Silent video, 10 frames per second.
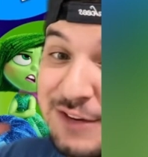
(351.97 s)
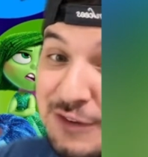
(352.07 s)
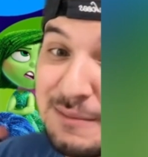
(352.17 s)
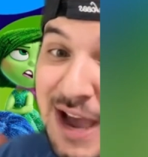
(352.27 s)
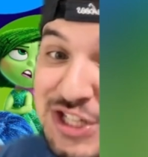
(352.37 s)

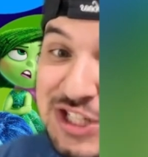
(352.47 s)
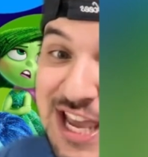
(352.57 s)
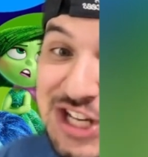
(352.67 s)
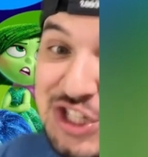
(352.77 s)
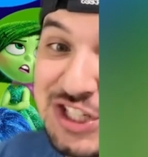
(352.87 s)

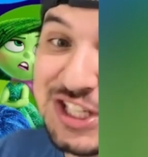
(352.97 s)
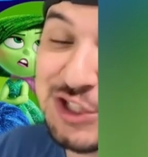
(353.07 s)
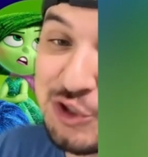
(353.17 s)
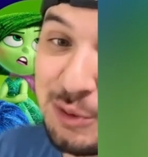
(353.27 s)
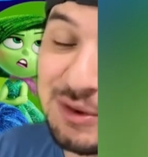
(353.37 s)
imaginations
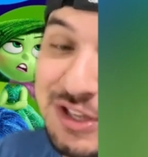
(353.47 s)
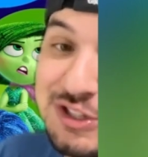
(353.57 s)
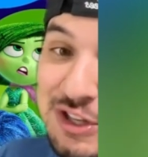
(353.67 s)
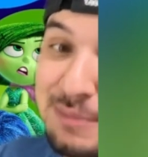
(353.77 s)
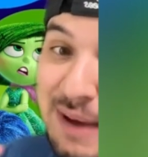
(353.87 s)
contributing to the
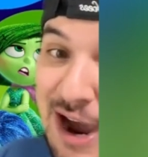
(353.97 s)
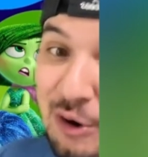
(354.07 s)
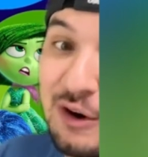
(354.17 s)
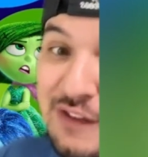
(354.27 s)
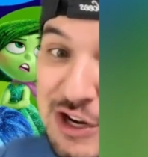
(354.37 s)
power of
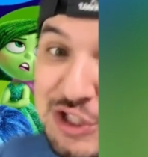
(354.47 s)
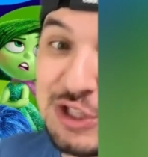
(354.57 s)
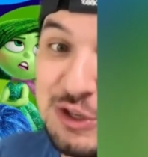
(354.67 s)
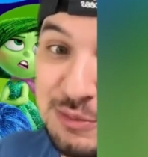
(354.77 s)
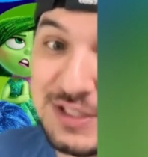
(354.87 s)
energy
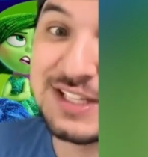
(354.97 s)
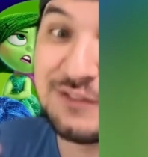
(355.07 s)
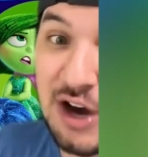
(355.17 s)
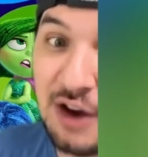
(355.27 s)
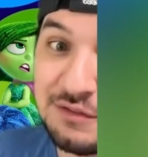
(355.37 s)
humans give
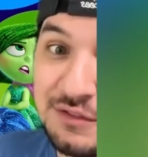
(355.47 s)
off.